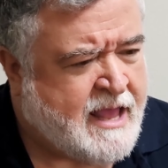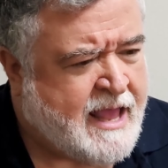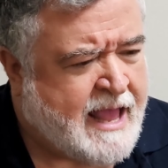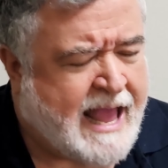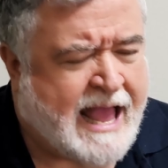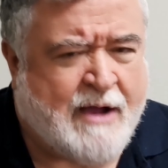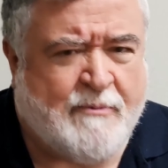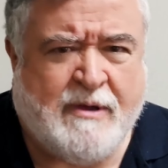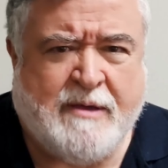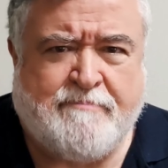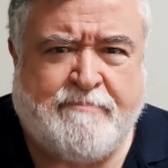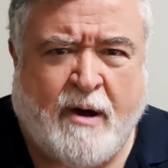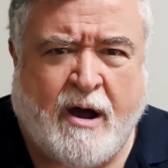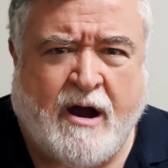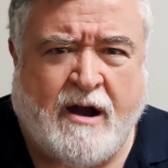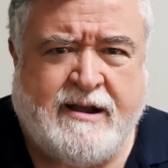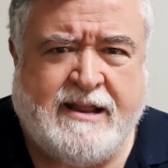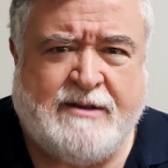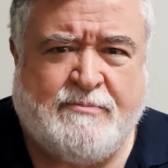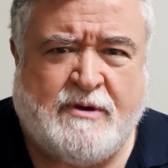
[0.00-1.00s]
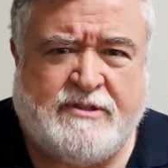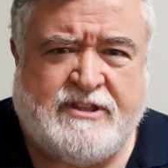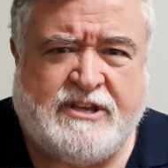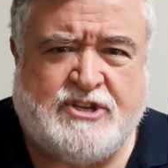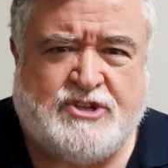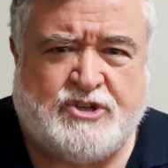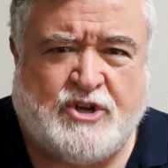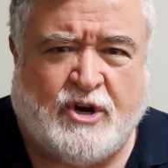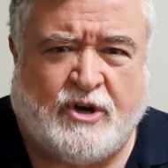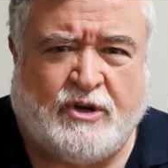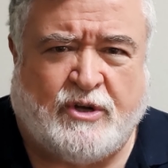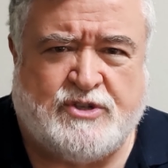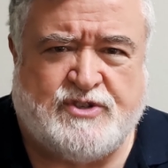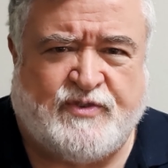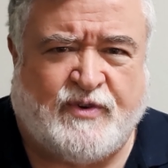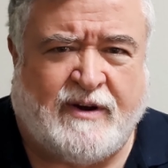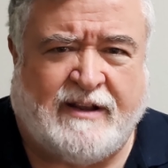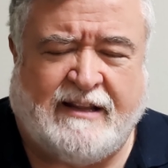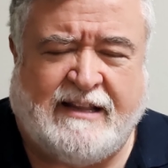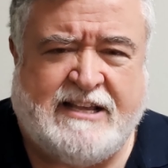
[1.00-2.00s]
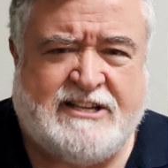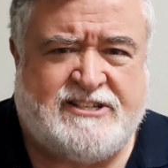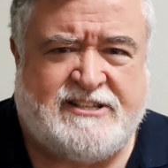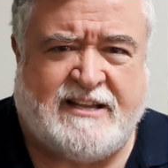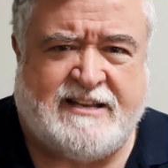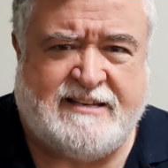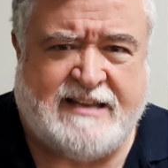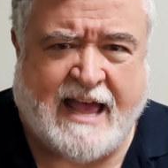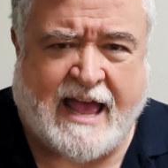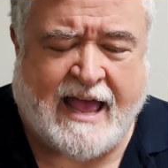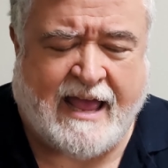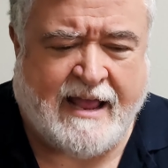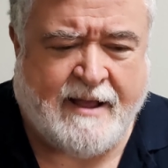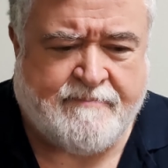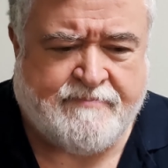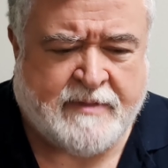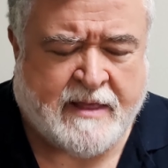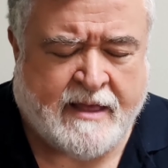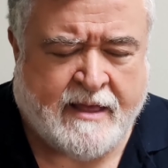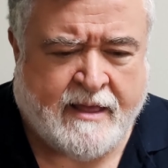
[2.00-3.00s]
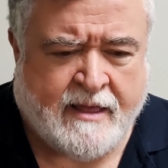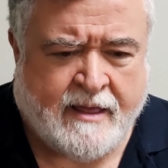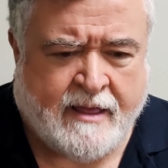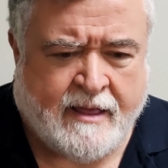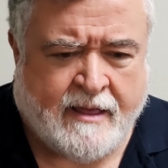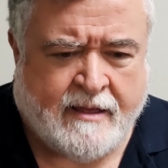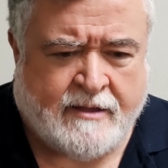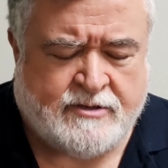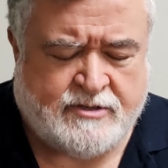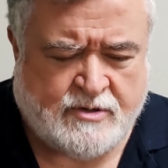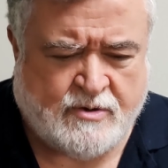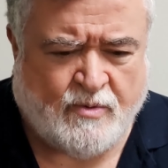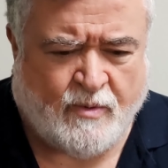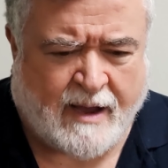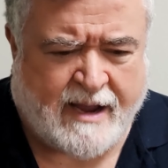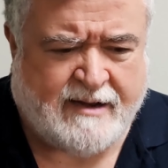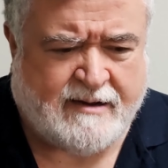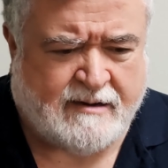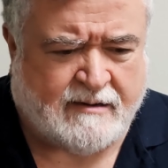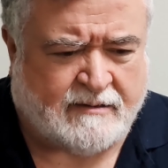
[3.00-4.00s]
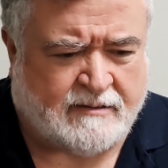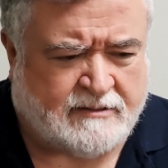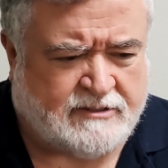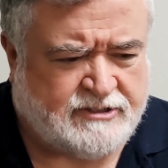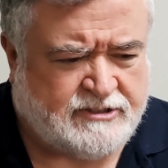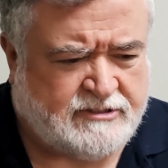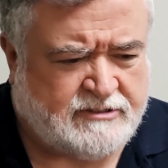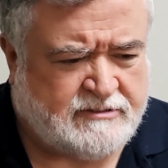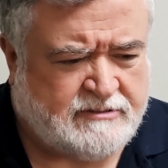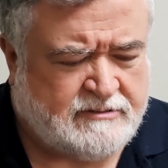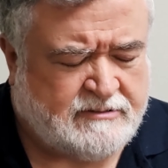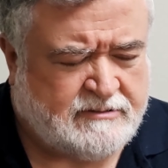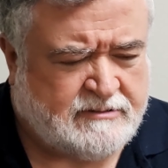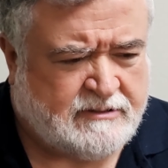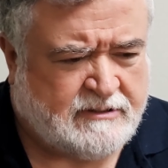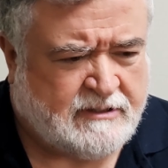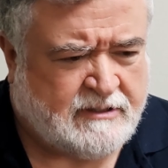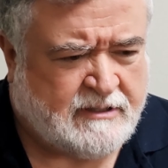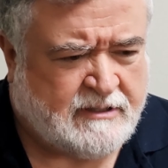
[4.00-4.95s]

And we partied with these girls for at least a day. 2 white girls.